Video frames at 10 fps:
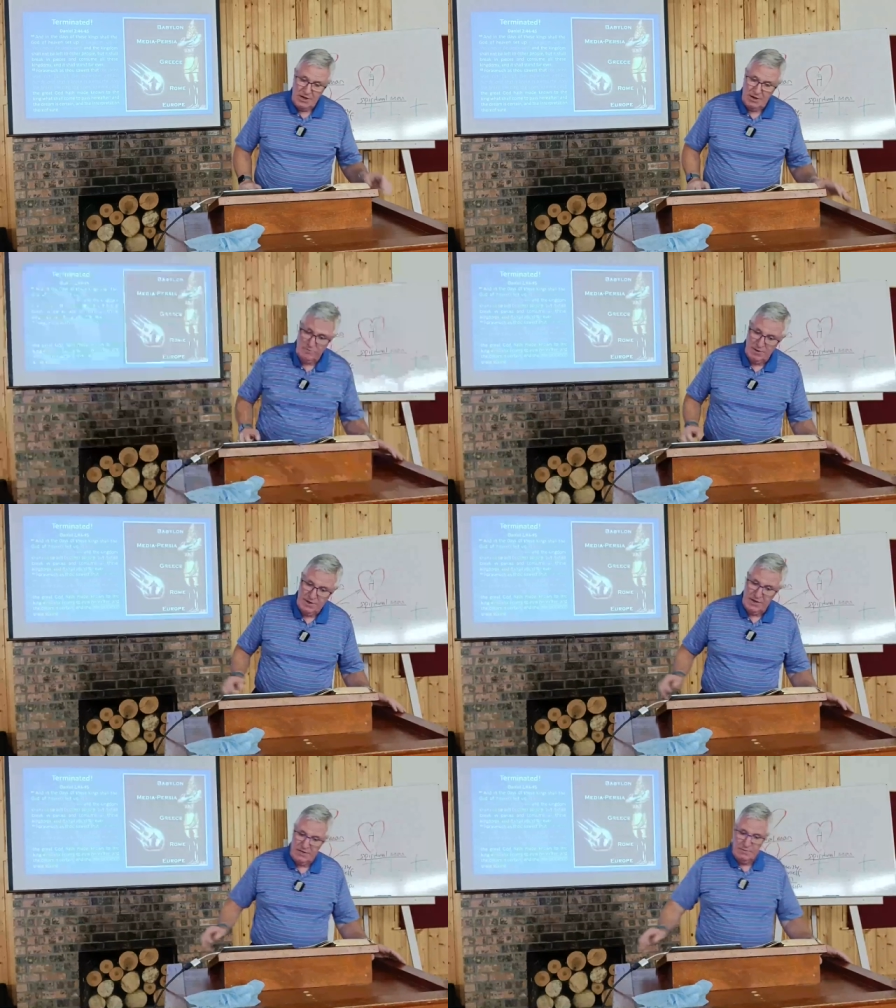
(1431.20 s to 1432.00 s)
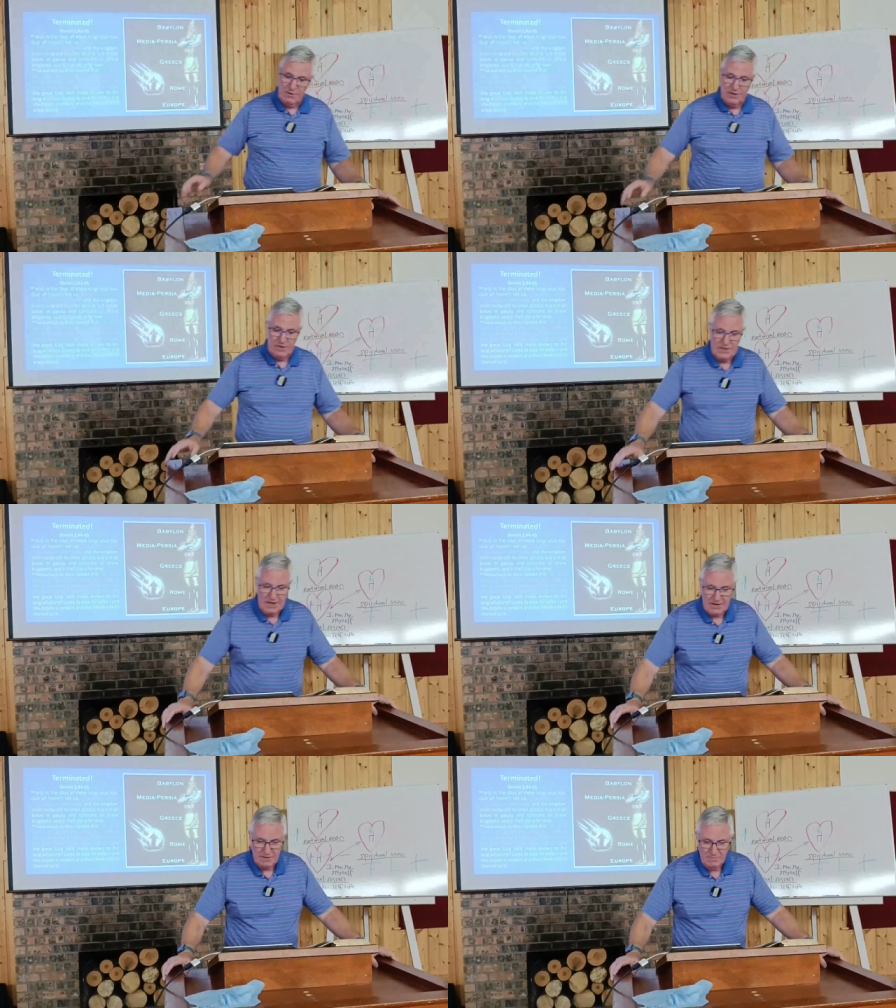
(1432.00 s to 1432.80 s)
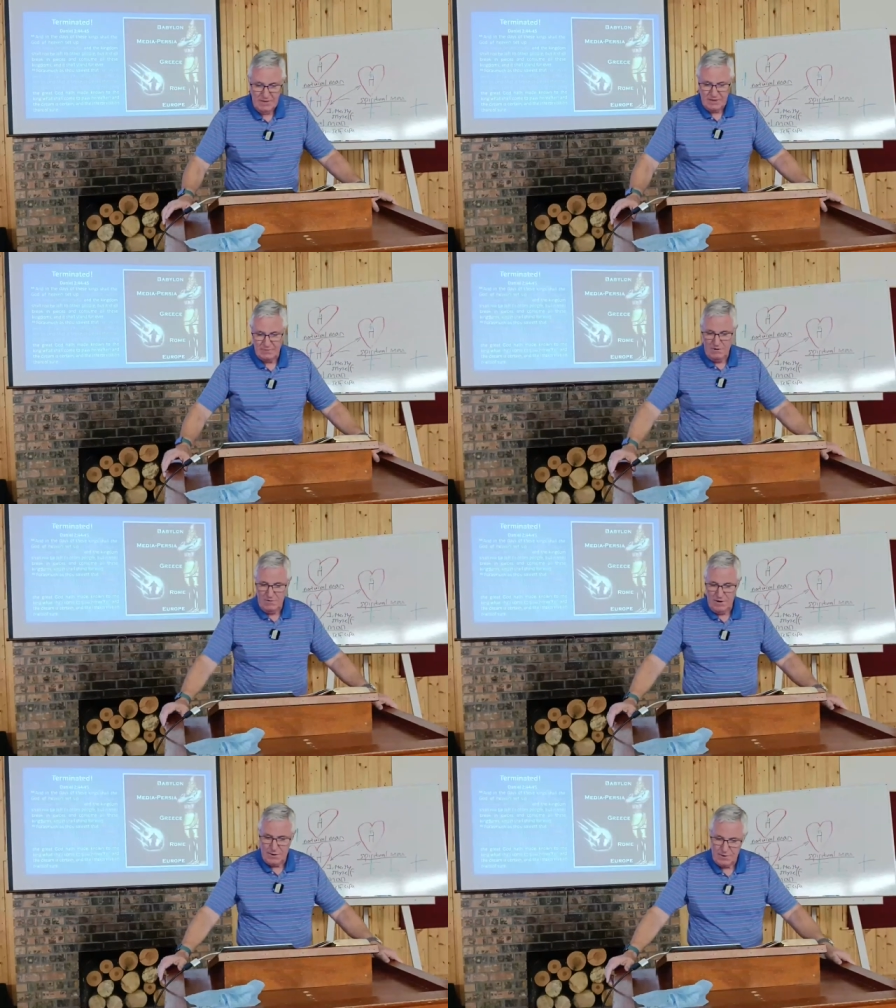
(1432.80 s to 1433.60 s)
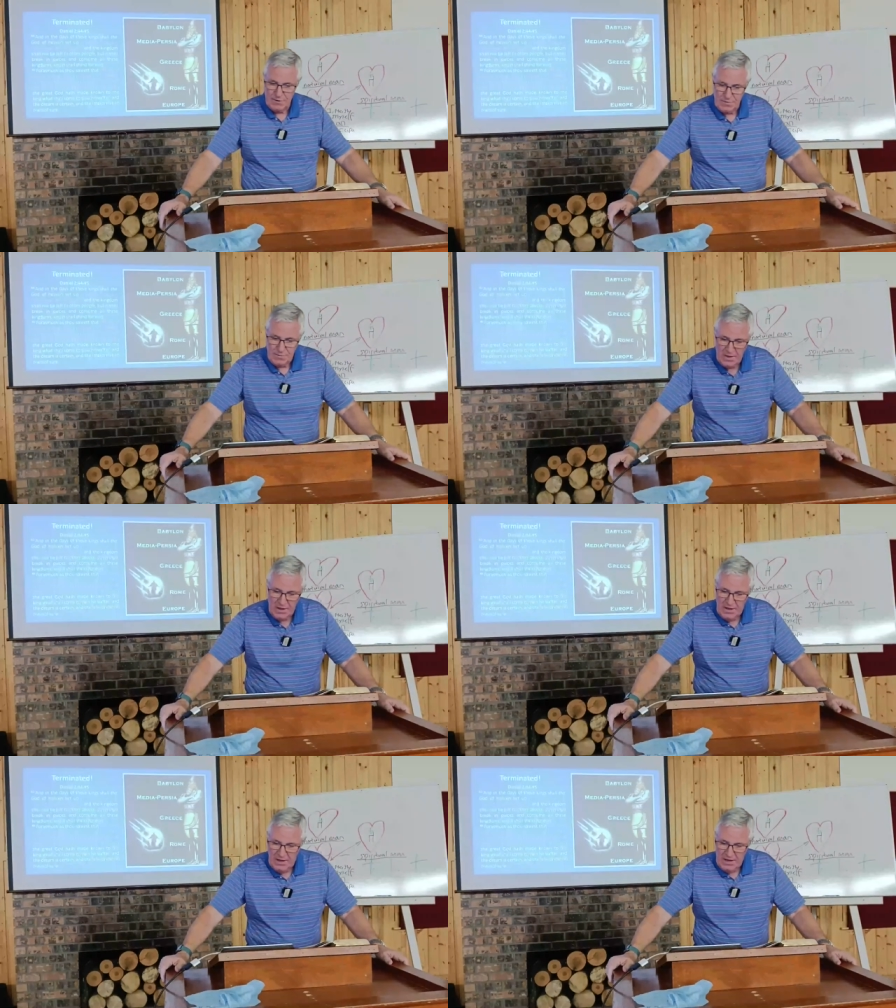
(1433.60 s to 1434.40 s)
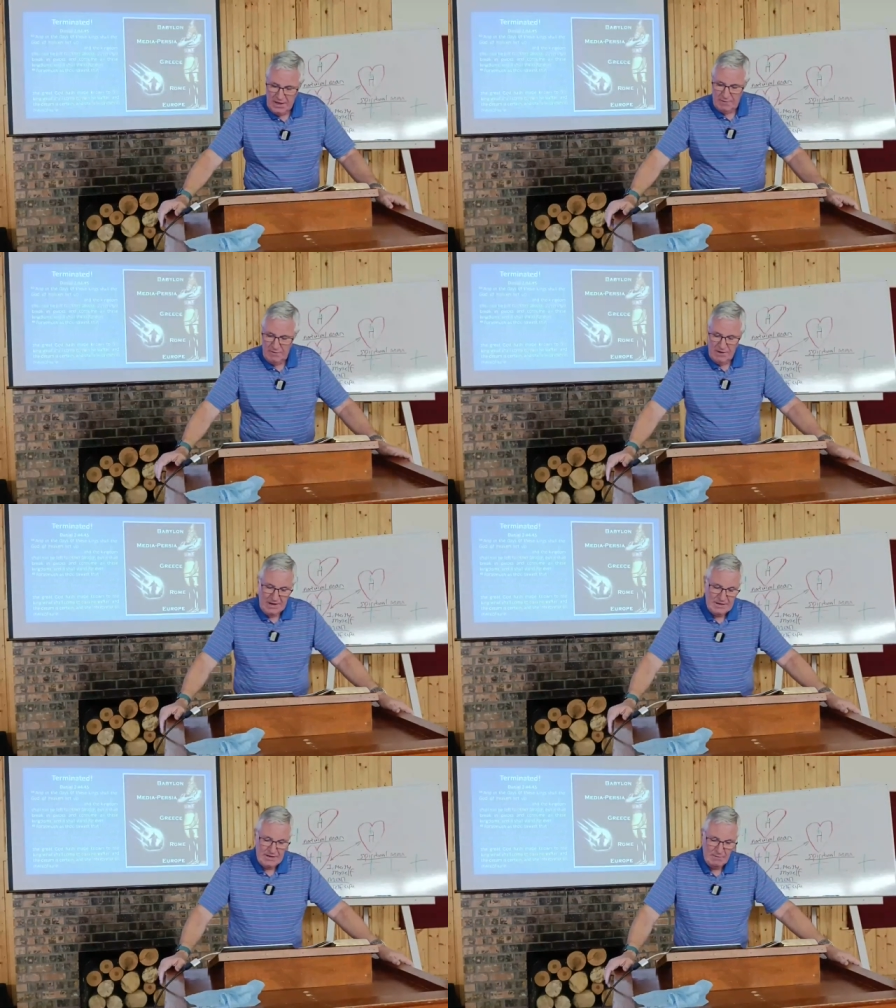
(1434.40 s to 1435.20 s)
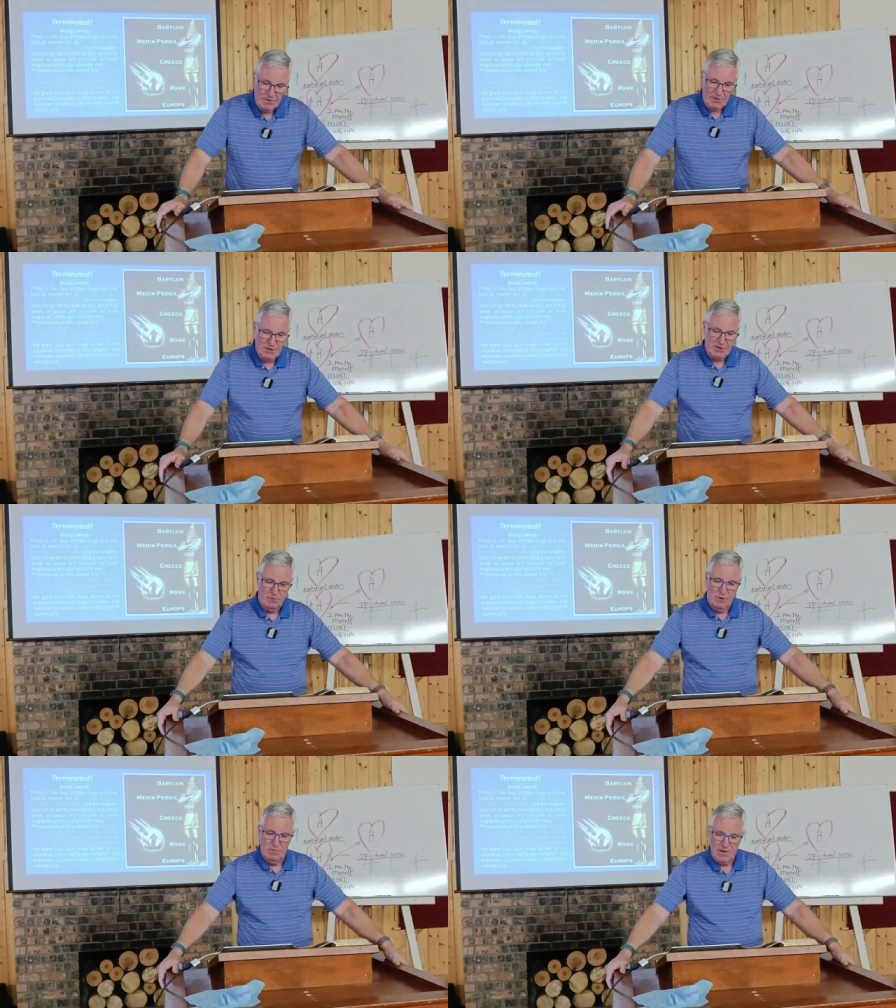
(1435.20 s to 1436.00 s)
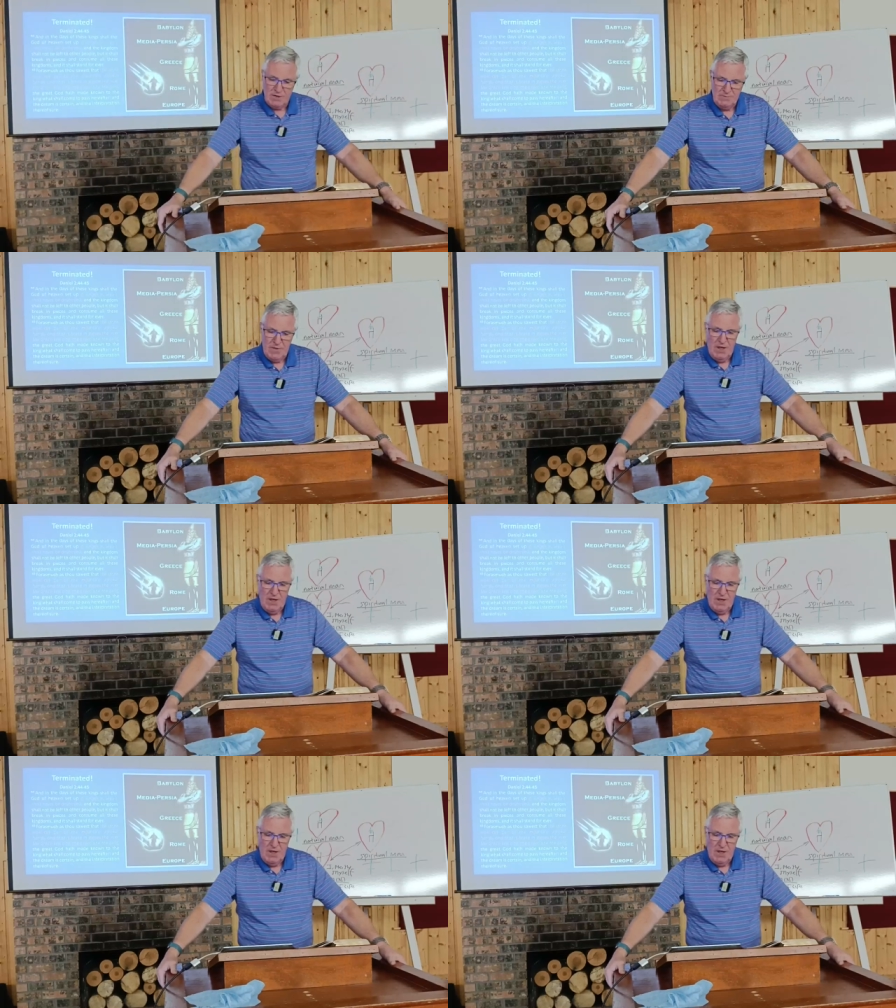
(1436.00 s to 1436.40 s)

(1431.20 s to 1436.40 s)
a number of things about this kingdom as we read through, and we list them in just a moment.